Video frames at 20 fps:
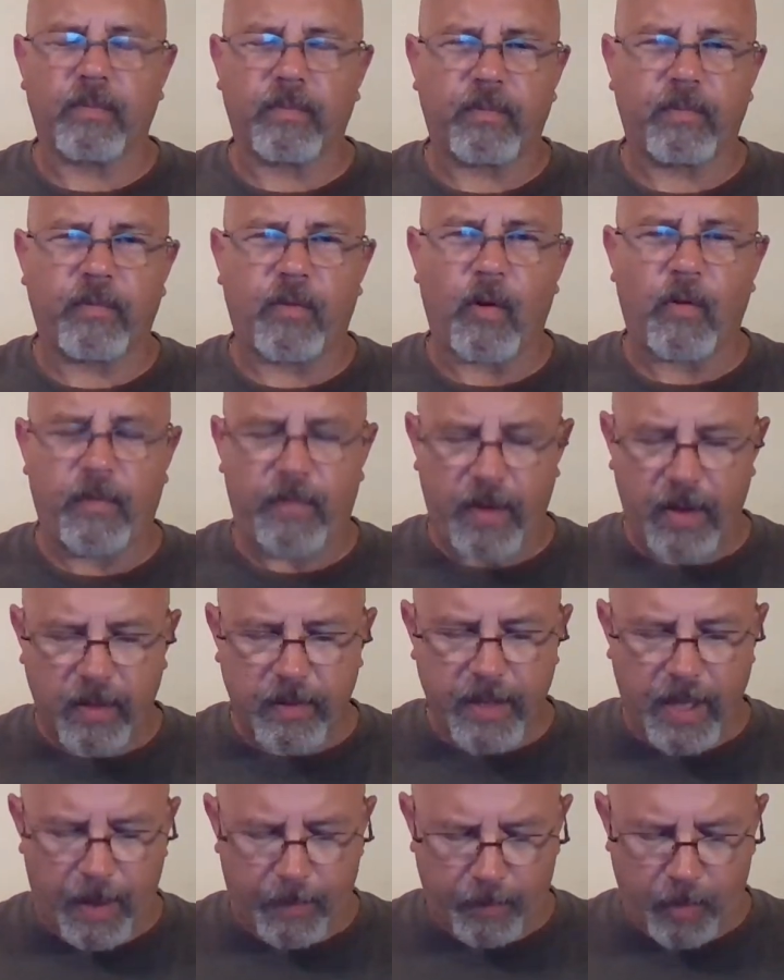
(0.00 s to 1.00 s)

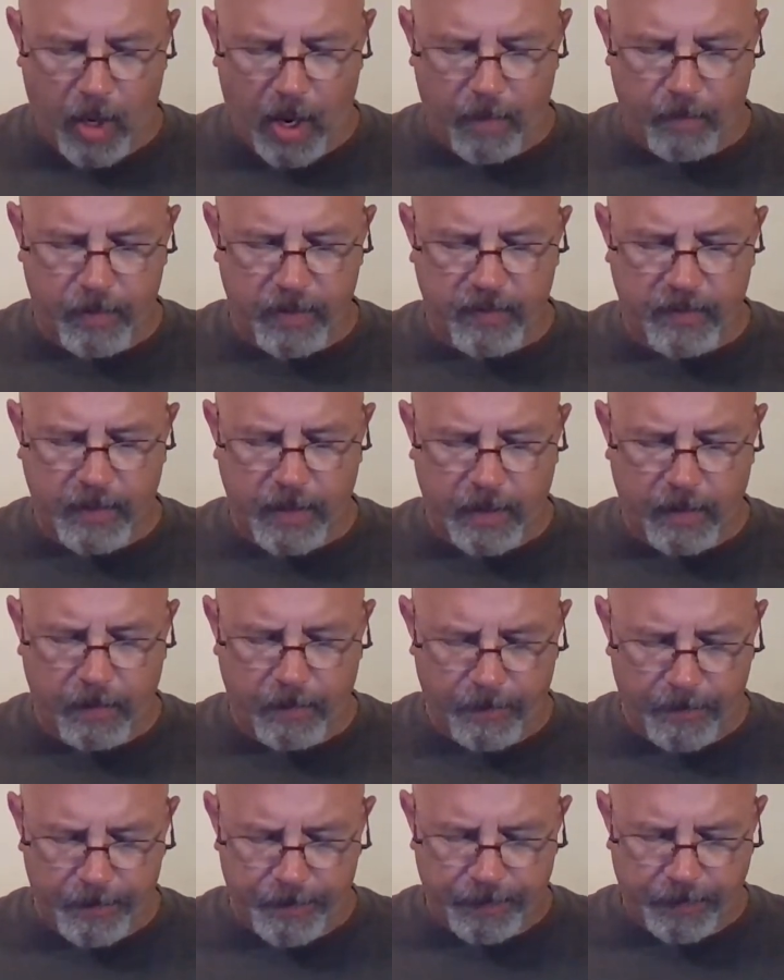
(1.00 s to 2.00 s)
fulfilled that
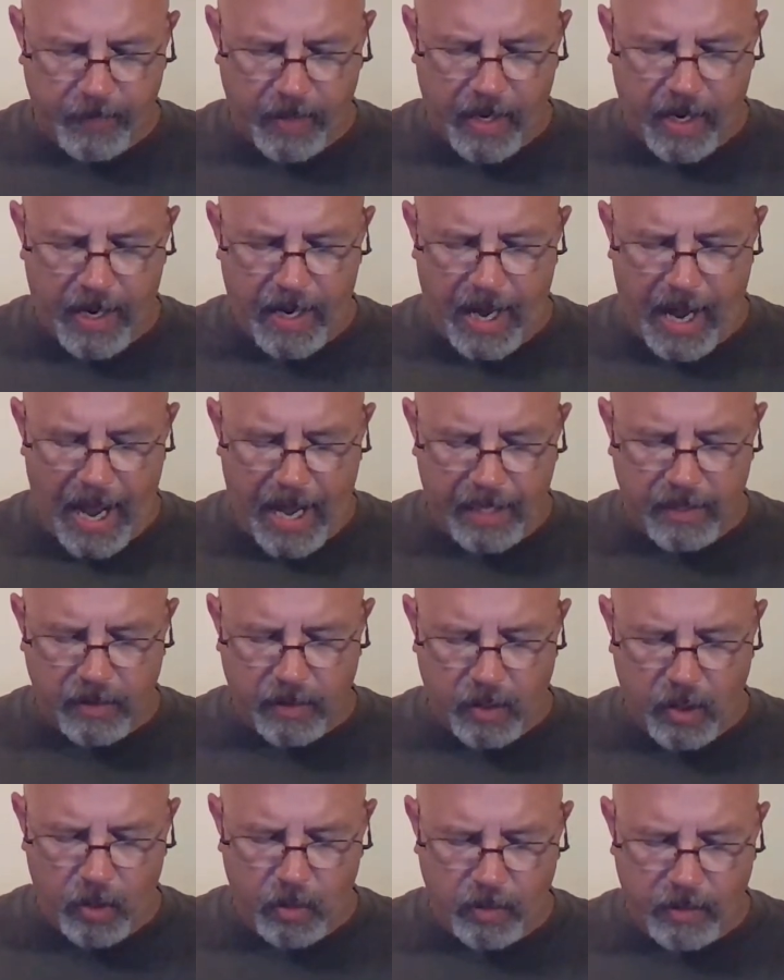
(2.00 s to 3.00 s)
prophecy in Acts
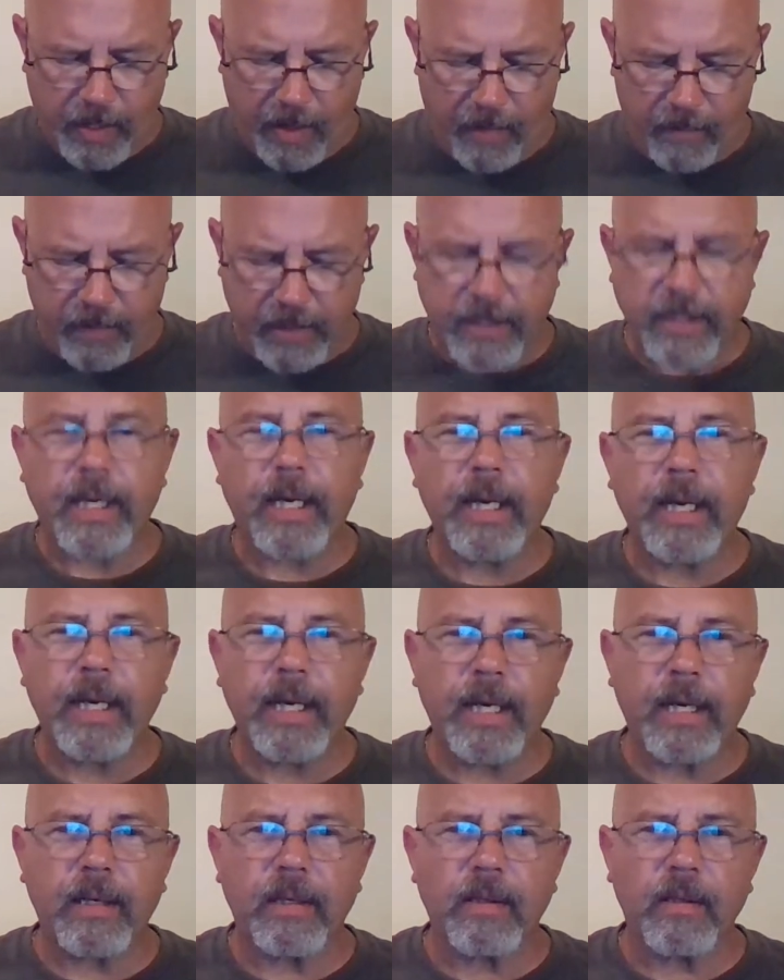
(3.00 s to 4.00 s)

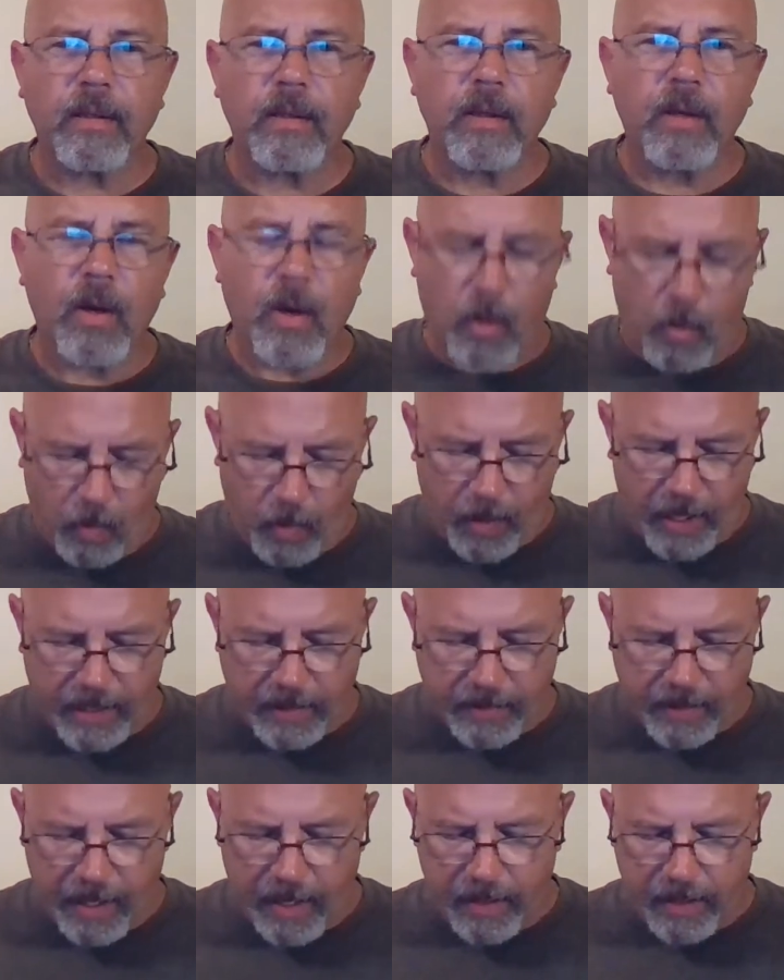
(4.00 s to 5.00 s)
2:17 when he
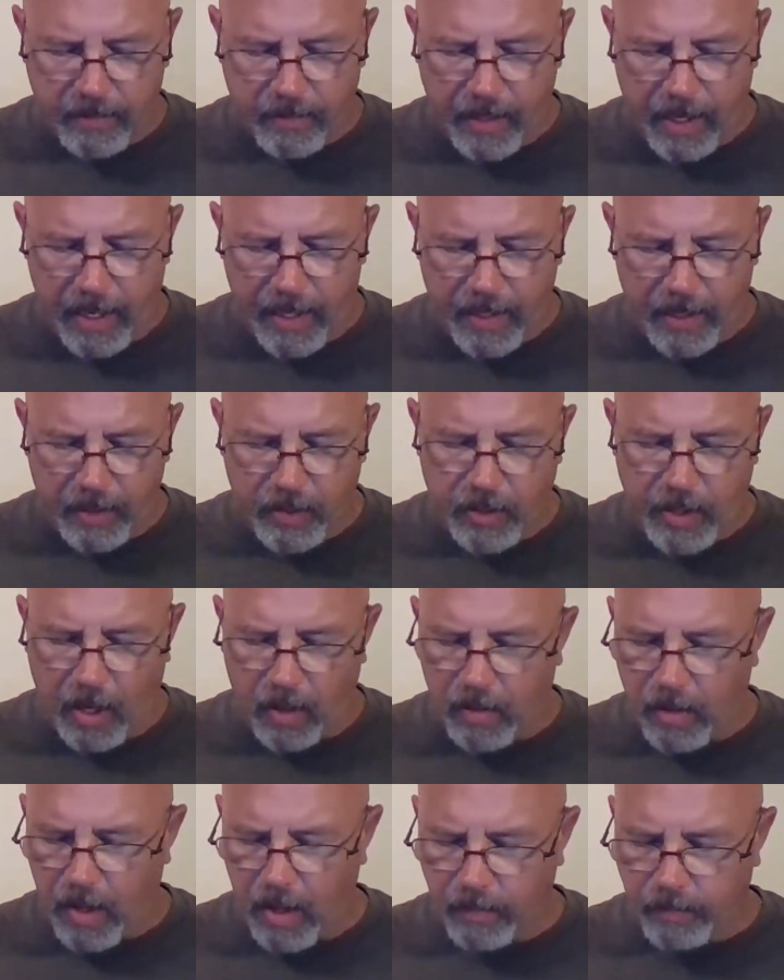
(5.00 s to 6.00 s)
says, "And it
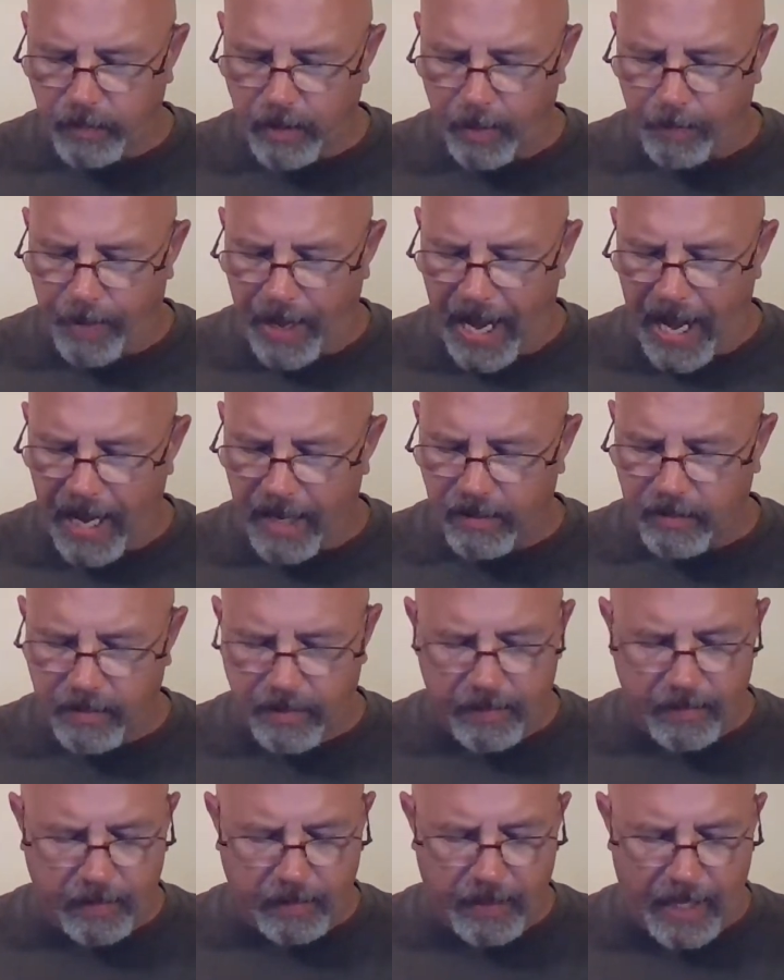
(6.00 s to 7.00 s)
shall come to pass
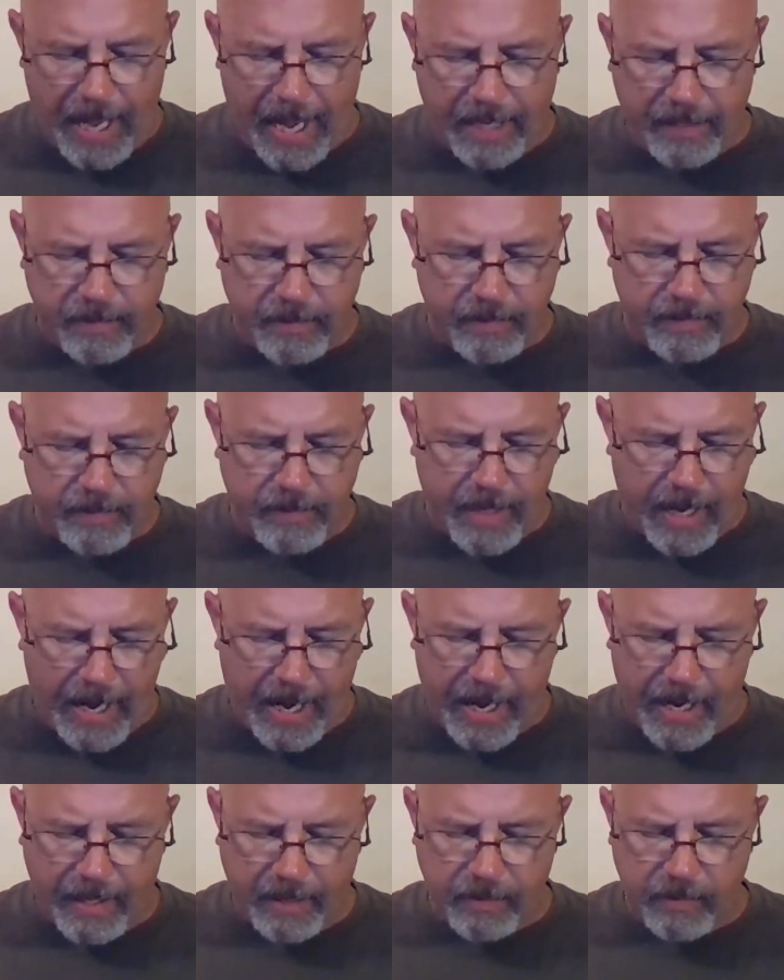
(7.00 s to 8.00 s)
in the last
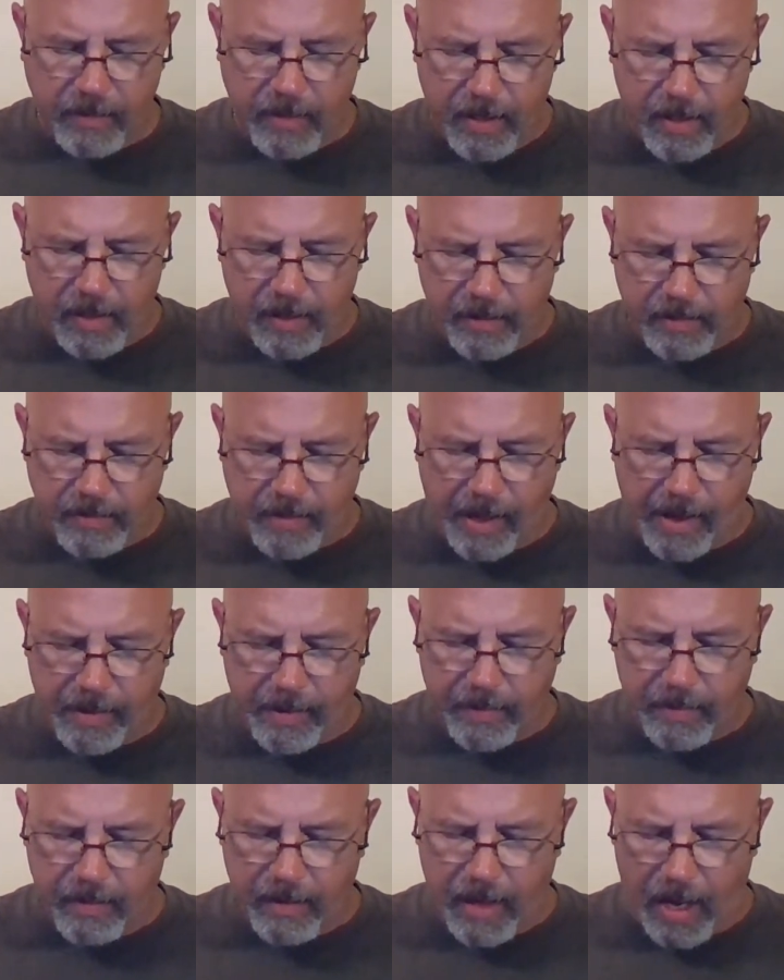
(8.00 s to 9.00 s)
days,
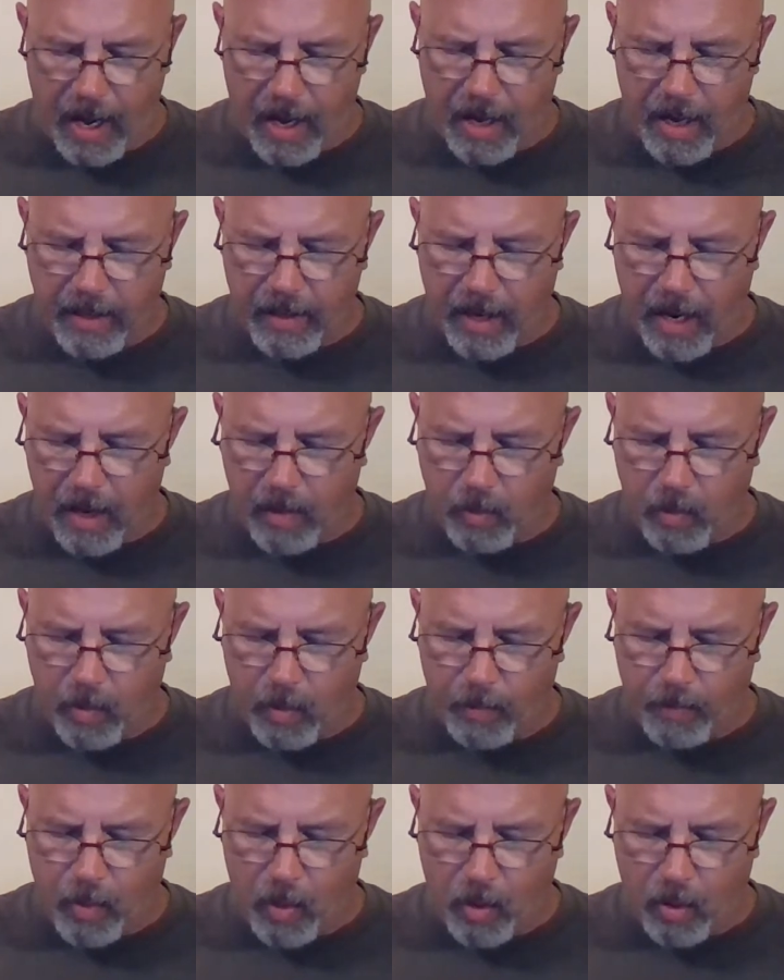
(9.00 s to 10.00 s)
saith God, I
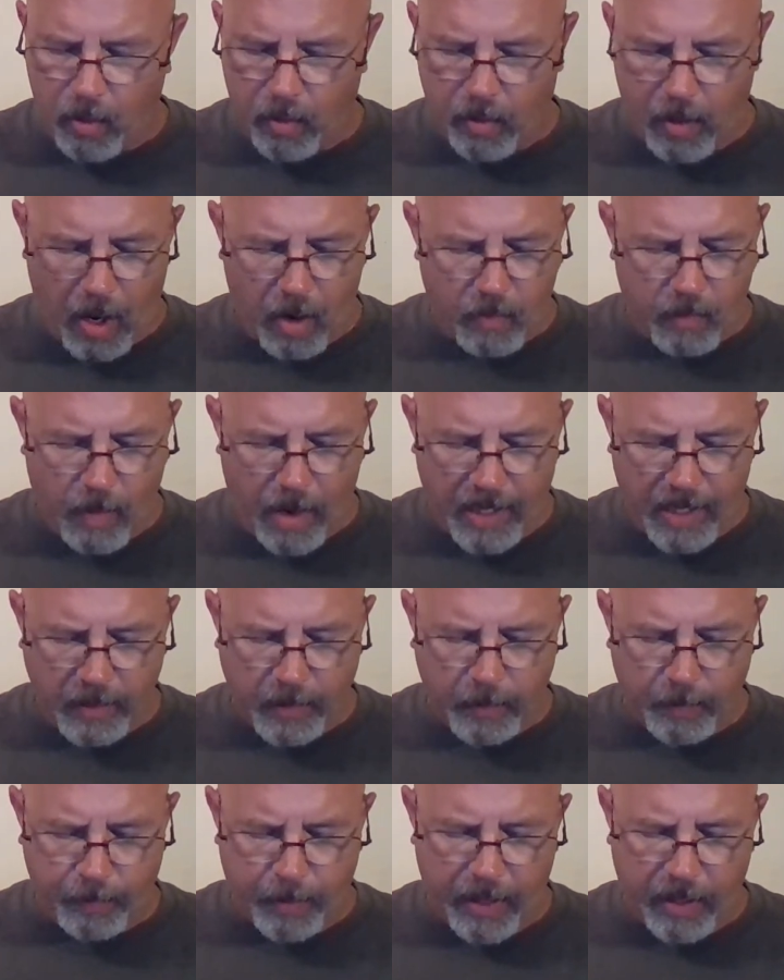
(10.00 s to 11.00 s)
will pour out my
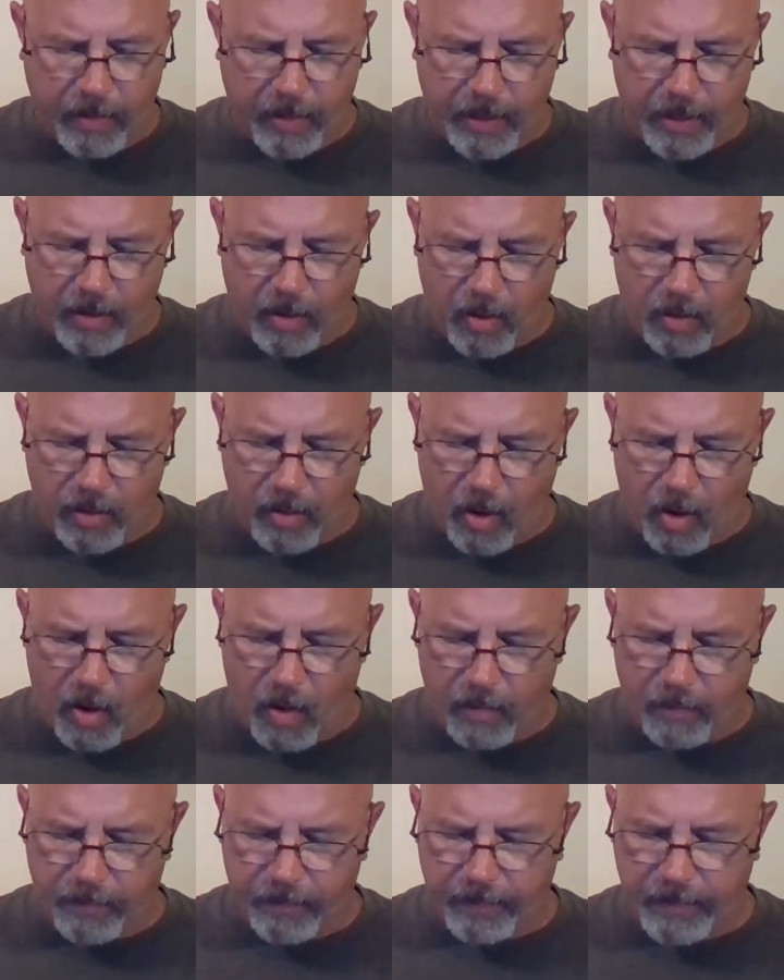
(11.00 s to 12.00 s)
spirit on
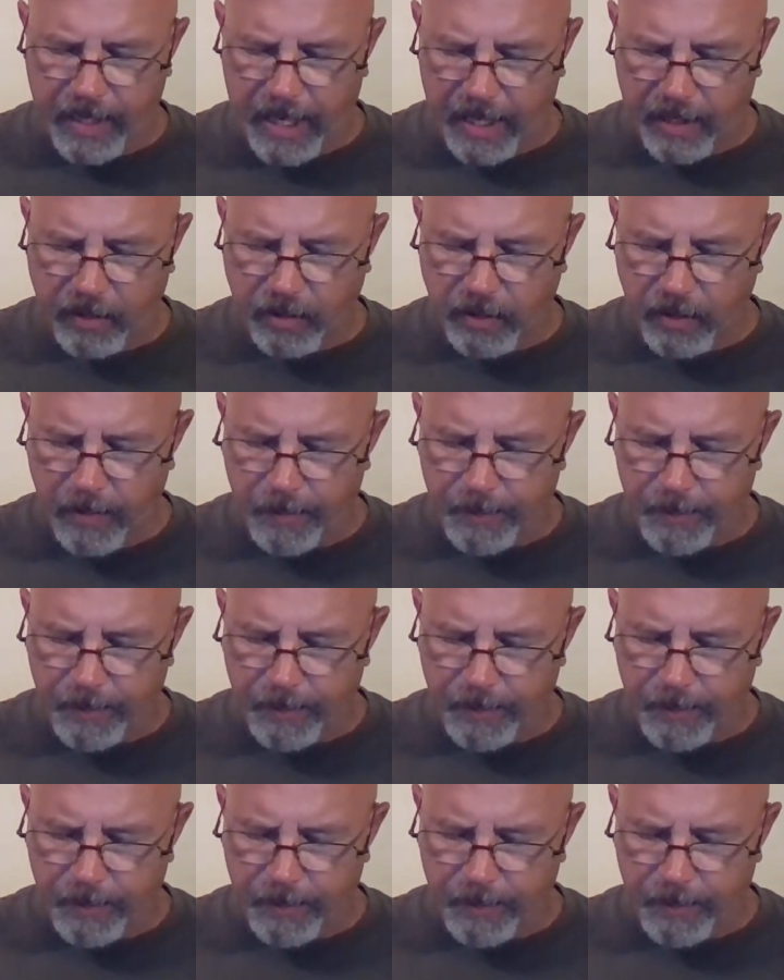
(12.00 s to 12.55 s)
all flesh,